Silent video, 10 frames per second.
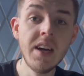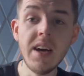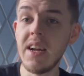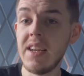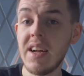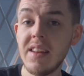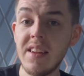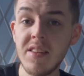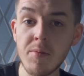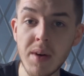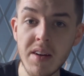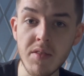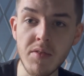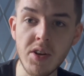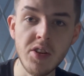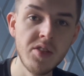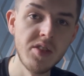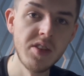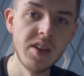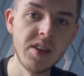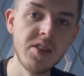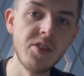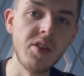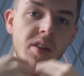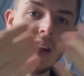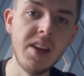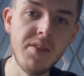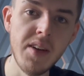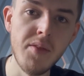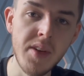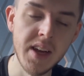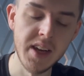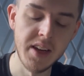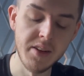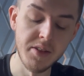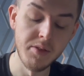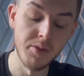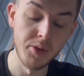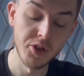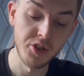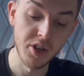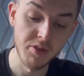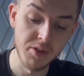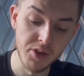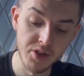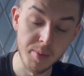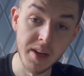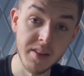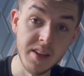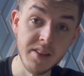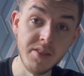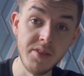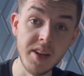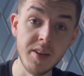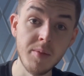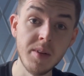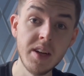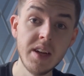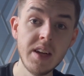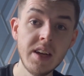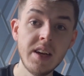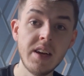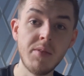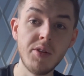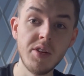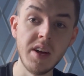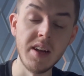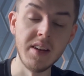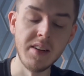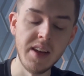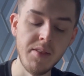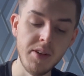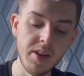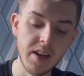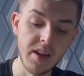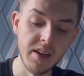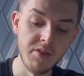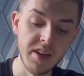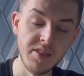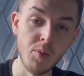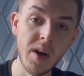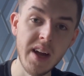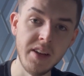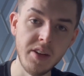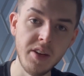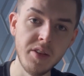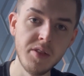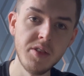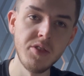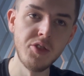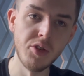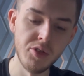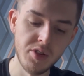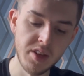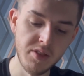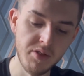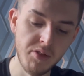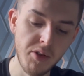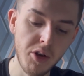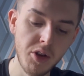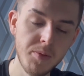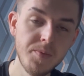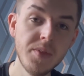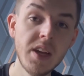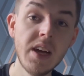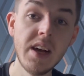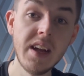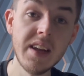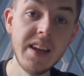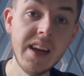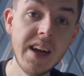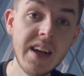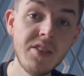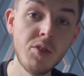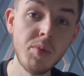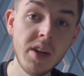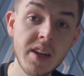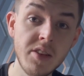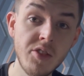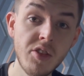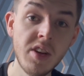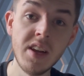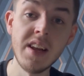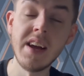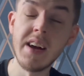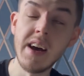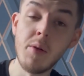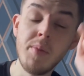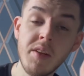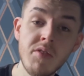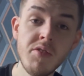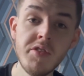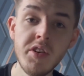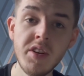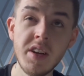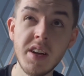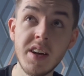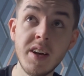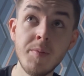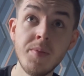And yeah, this is my reviews. So leave everything, what's your reviews about this film, and give it a reason why you chose this review. And yeah guys, hope you guys enjoyed it. I'll be reviewing the